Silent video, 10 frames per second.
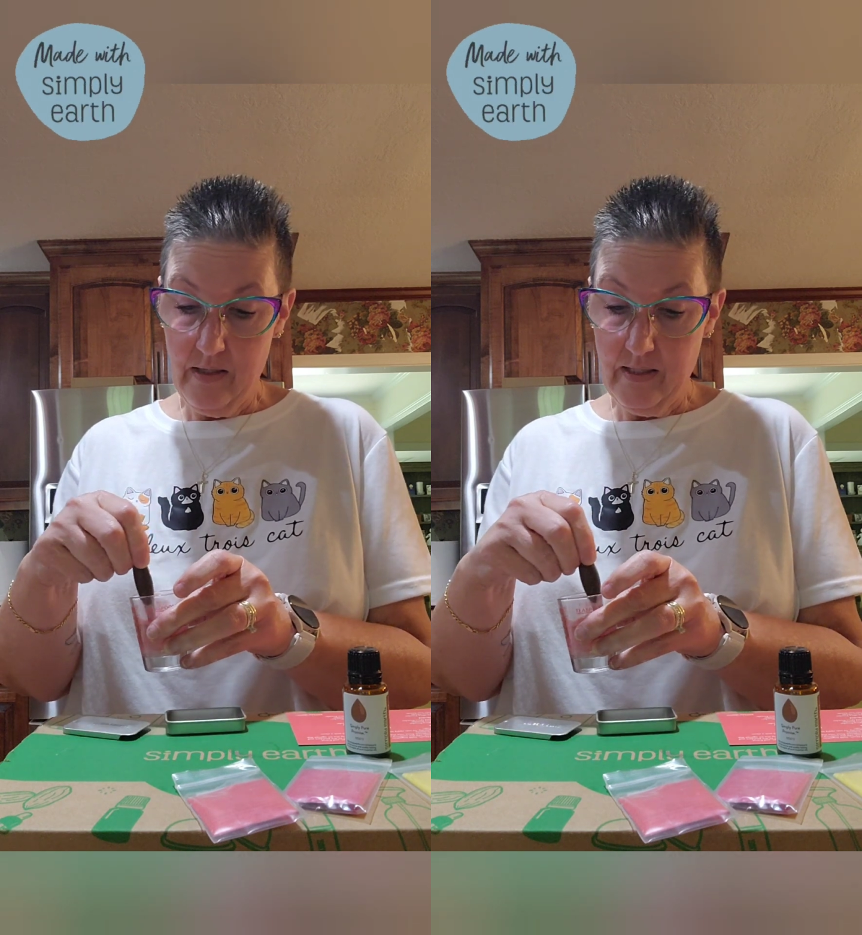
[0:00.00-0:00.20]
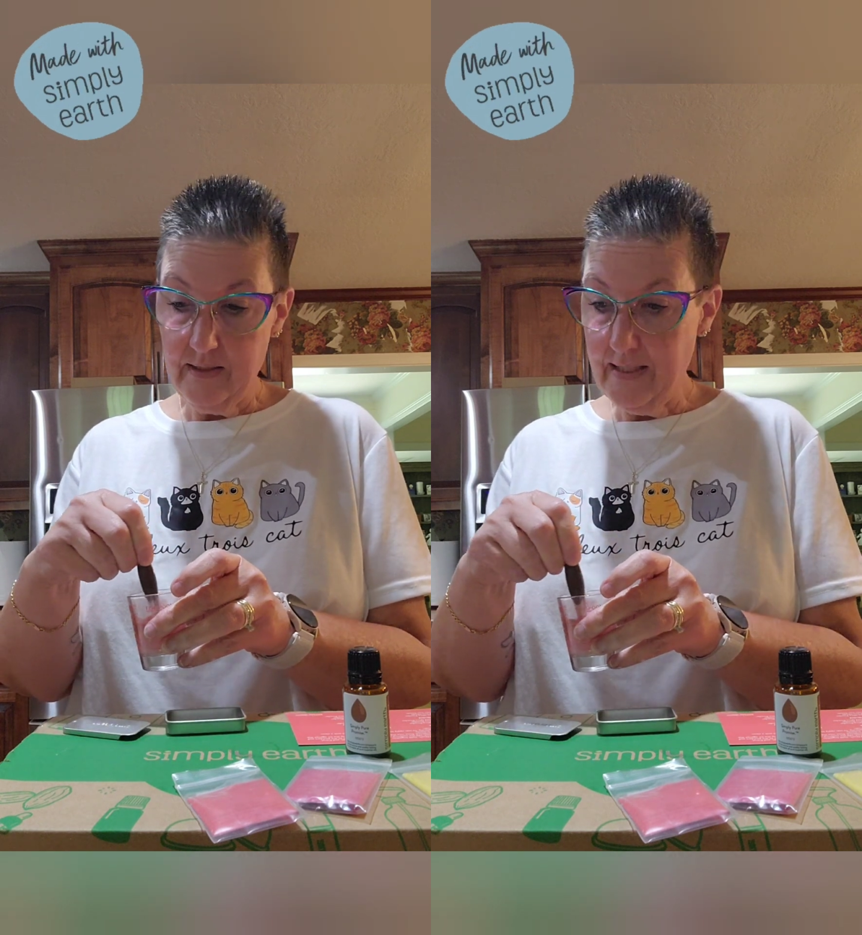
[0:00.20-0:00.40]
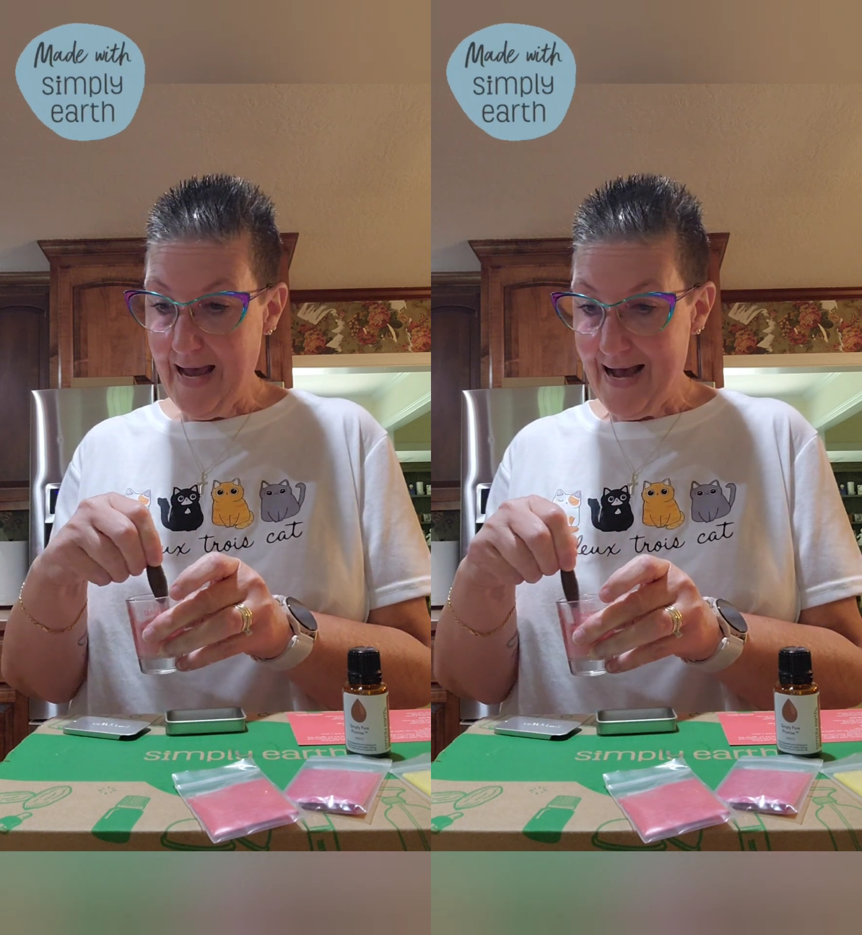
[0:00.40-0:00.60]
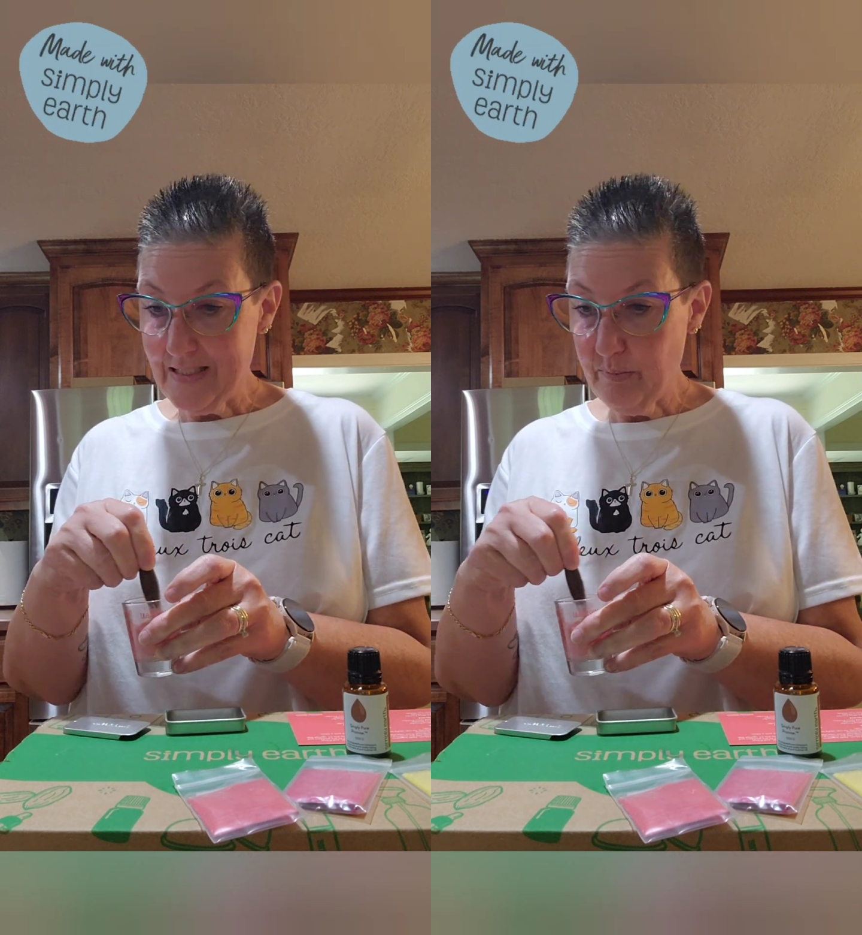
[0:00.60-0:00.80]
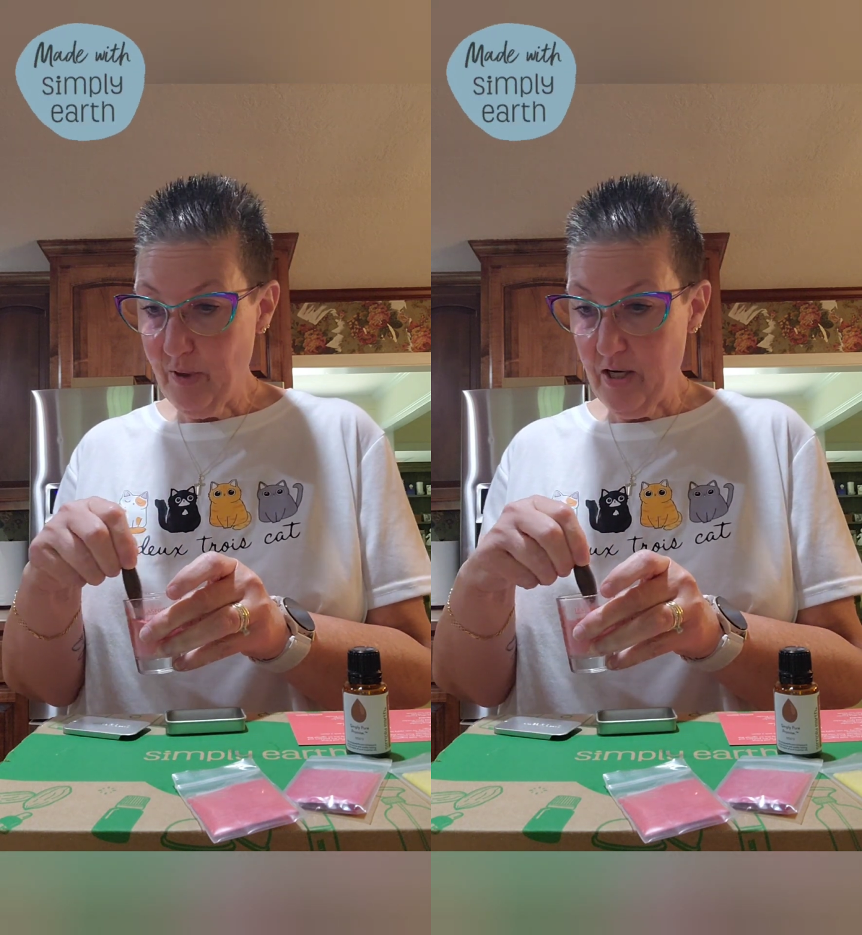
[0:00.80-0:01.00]
The
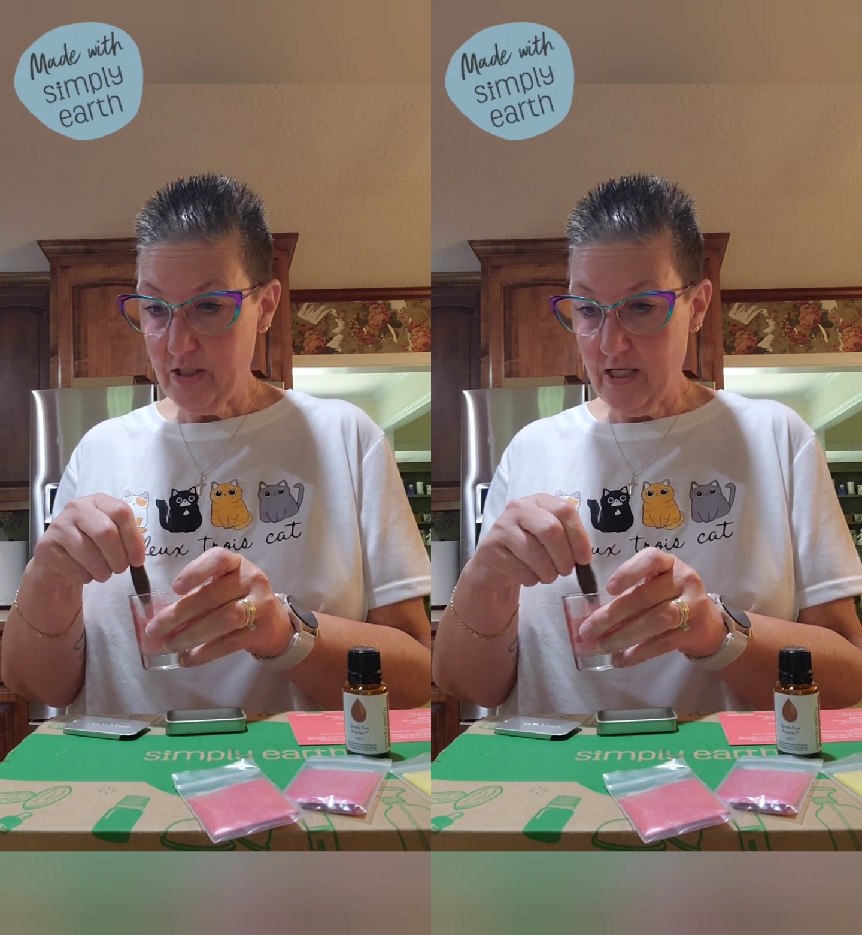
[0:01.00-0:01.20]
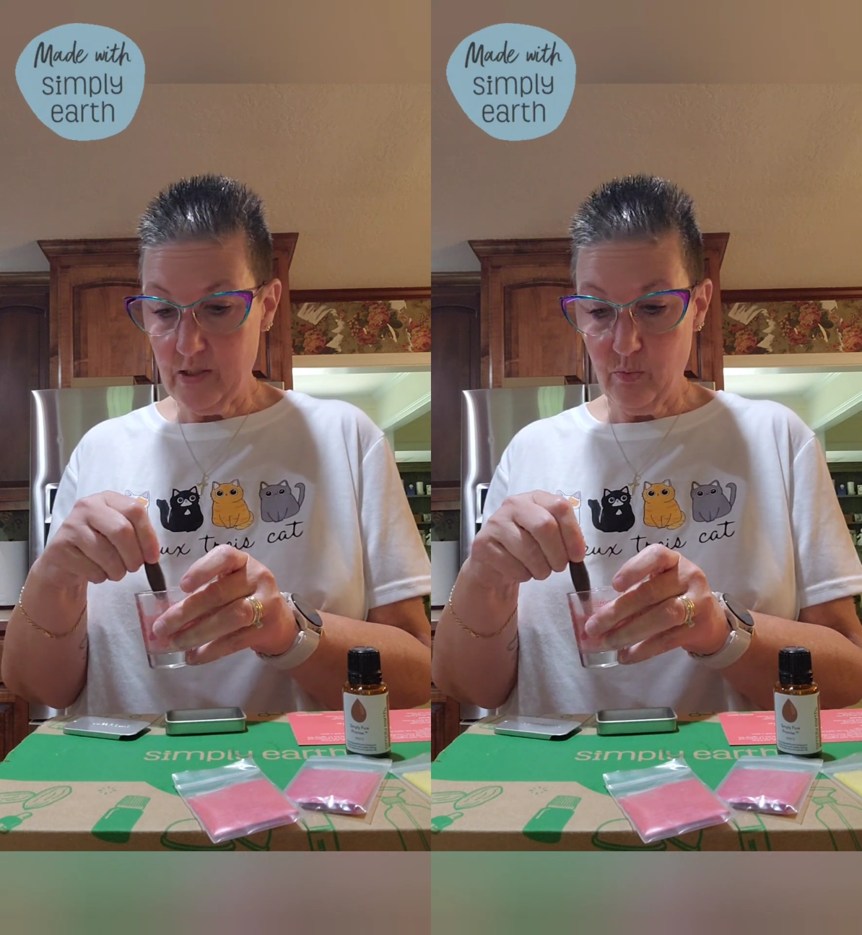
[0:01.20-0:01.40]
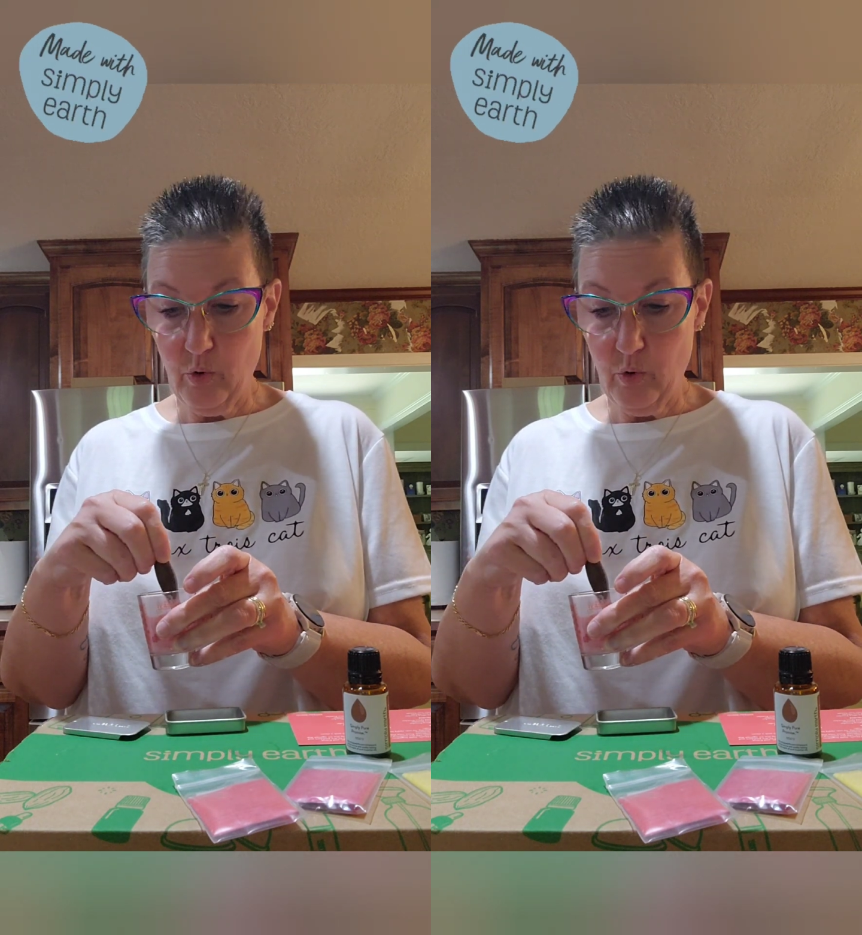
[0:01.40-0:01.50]
last project